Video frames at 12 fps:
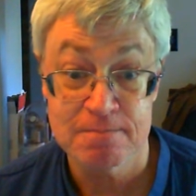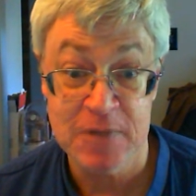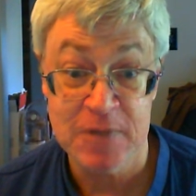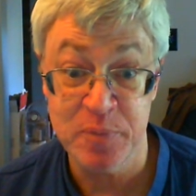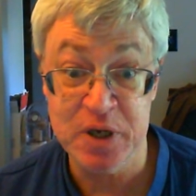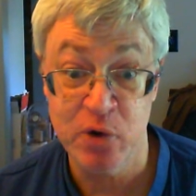
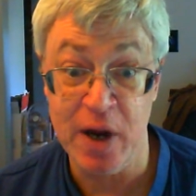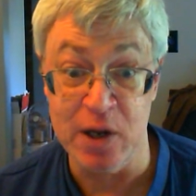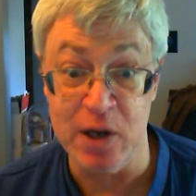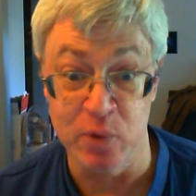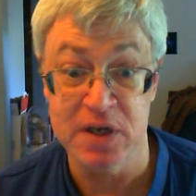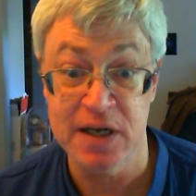It'd be
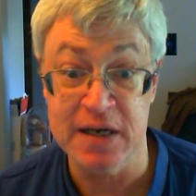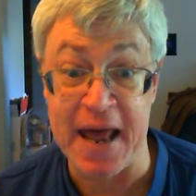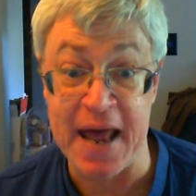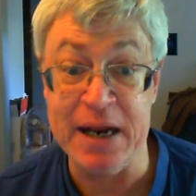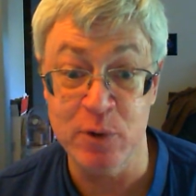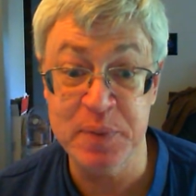great, wouldn't it?
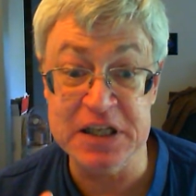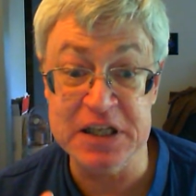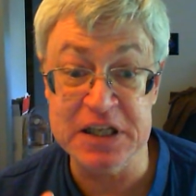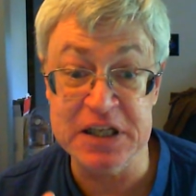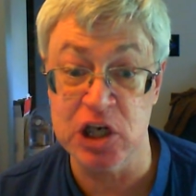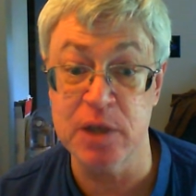And it would be the
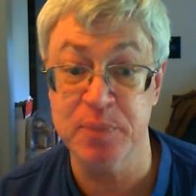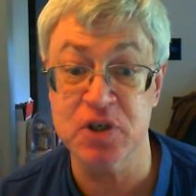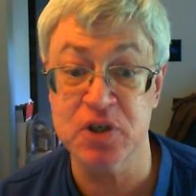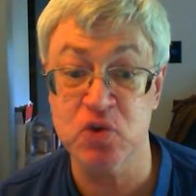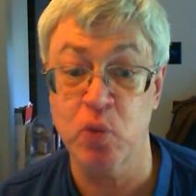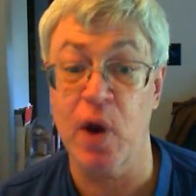
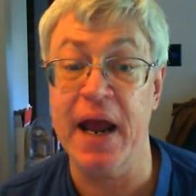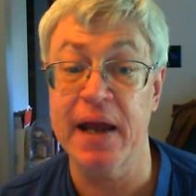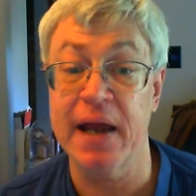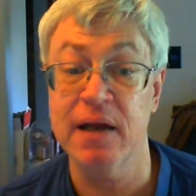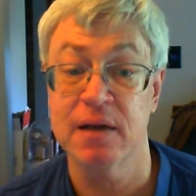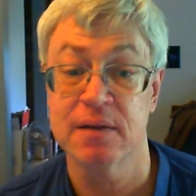cheapest
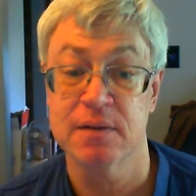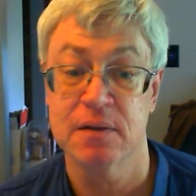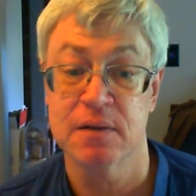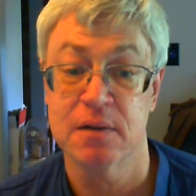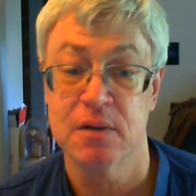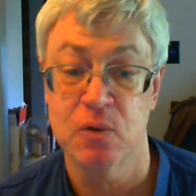way
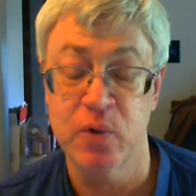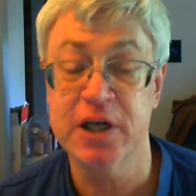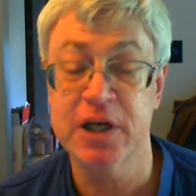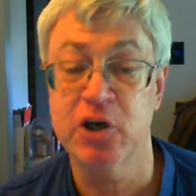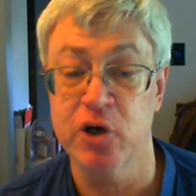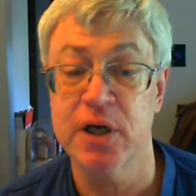we
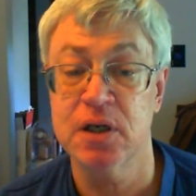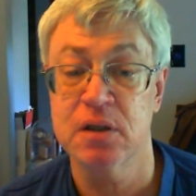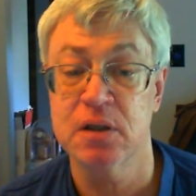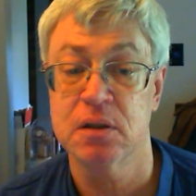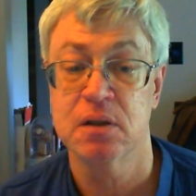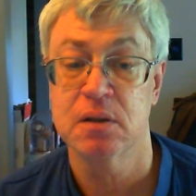could
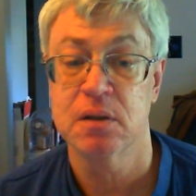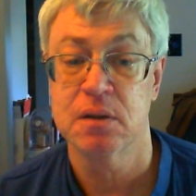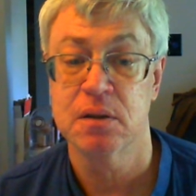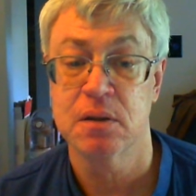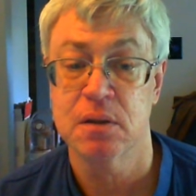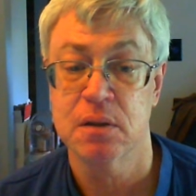
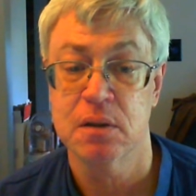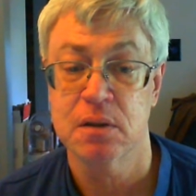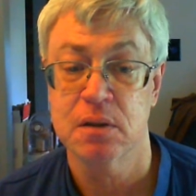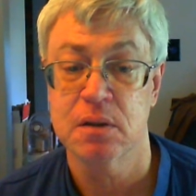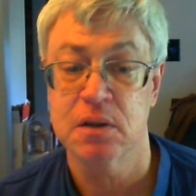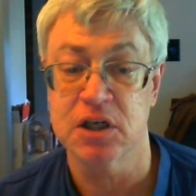
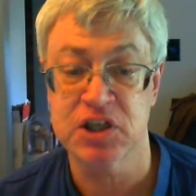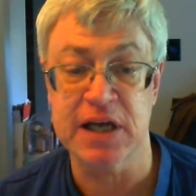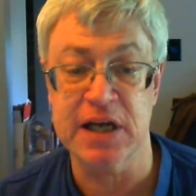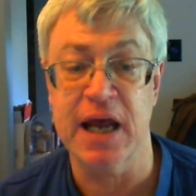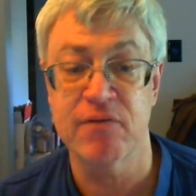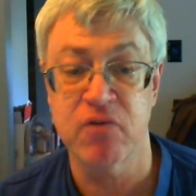to
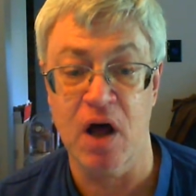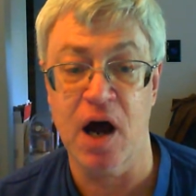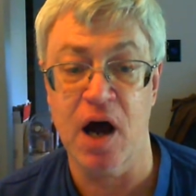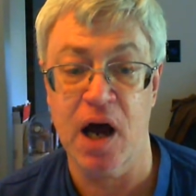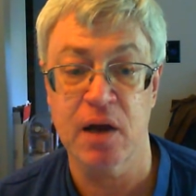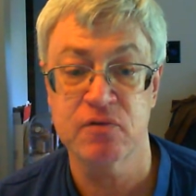save
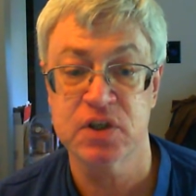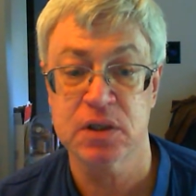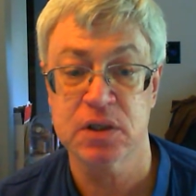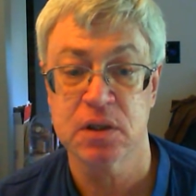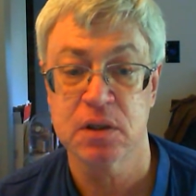lives.